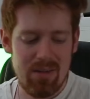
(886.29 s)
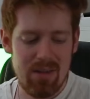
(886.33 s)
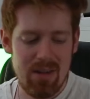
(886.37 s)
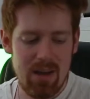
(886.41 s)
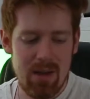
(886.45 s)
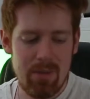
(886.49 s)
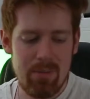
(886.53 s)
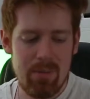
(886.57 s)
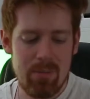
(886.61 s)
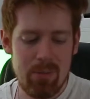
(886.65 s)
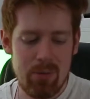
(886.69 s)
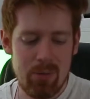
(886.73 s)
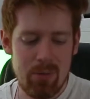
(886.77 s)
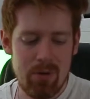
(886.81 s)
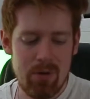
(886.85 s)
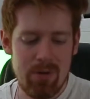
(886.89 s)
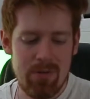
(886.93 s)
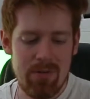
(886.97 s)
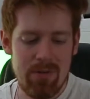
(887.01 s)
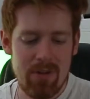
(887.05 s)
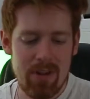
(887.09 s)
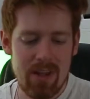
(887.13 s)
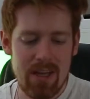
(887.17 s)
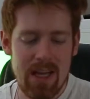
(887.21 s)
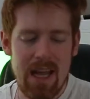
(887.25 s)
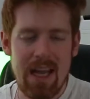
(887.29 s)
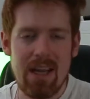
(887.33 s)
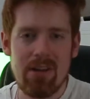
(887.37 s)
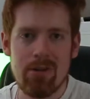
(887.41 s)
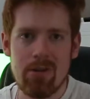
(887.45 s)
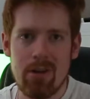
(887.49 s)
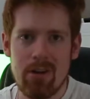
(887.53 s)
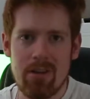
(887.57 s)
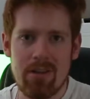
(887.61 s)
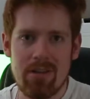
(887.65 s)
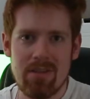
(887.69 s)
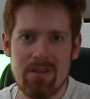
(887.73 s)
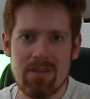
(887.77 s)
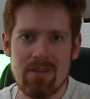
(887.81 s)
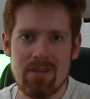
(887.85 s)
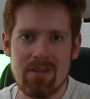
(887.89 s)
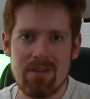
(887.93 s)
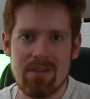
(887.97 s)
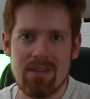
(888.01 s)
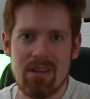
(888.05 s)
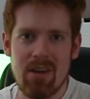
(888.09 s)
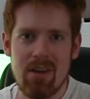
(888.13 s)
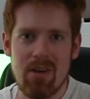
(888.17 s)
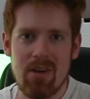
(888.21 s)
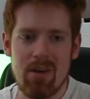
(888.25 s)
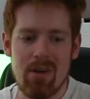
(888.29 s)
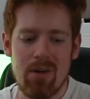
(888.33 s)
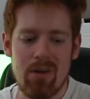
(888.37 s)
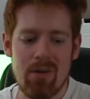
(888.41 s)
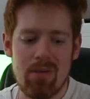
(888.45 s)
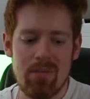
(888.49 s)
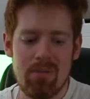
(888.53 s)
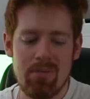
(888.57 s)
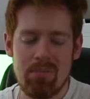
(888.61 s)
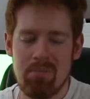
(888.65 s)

I bought it for like $8, so